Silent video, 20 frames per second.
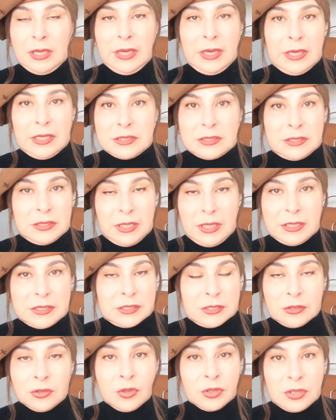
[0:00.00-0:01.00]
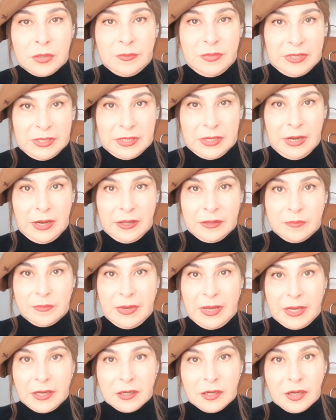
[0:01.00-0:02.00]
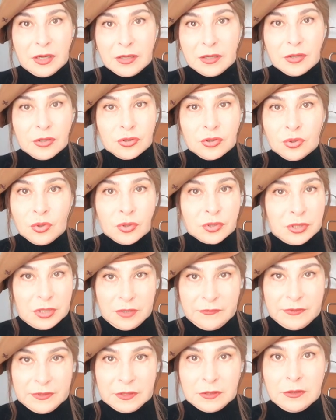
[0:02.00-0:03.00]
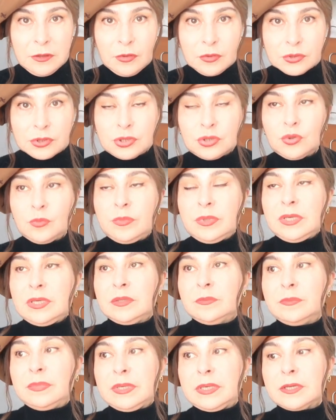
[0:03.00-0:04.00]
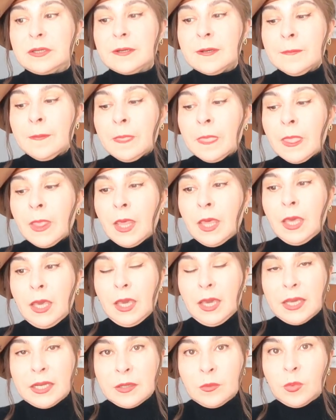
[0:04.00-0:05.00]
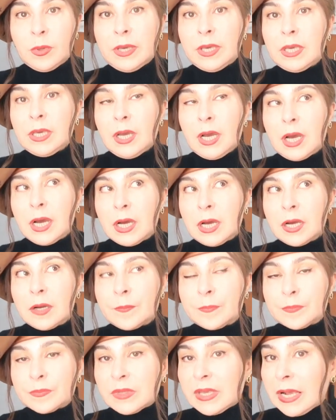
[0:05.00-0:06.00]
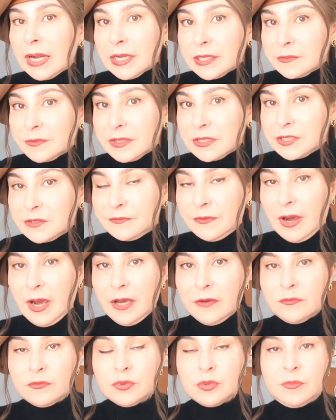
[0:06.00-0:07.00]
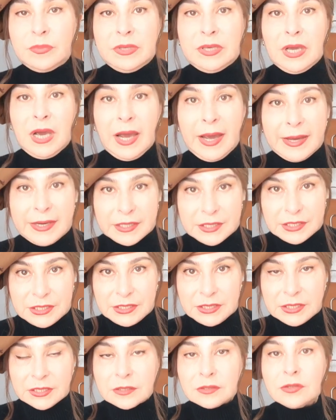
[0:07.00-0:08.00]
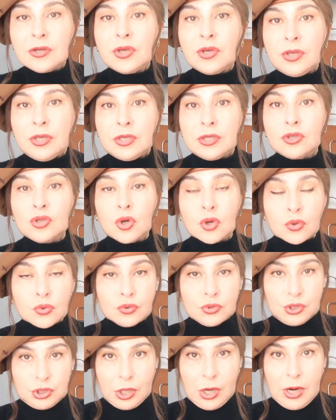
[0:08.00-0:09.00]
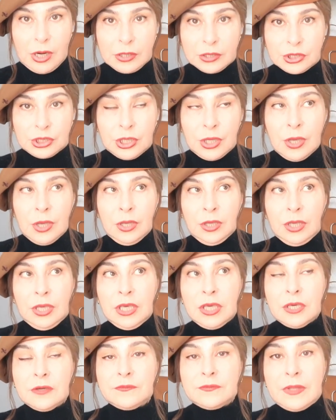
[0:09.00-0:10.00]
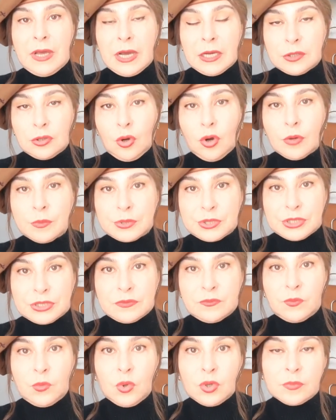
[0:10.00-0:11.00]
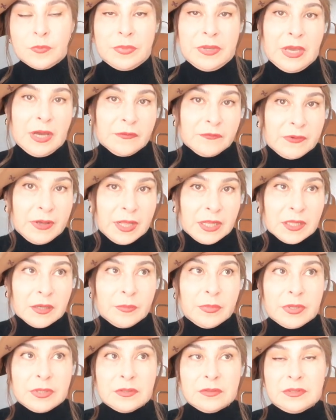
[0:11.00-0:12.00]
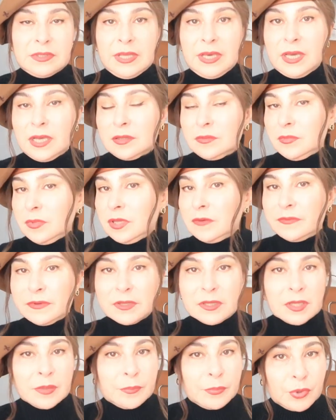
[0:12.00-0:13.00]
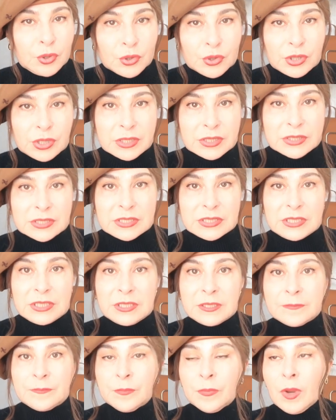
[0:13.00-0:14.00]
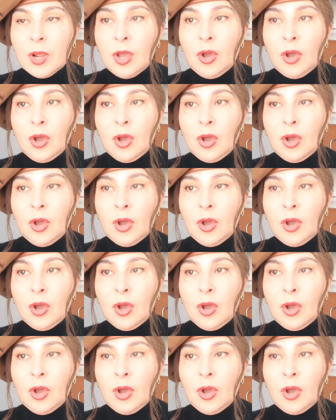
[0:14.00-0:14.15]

it's, it's not a big handbag not even close to being big anyway um, kelly 25 would be ideal in rouge H if that option won't be available then even the burgundy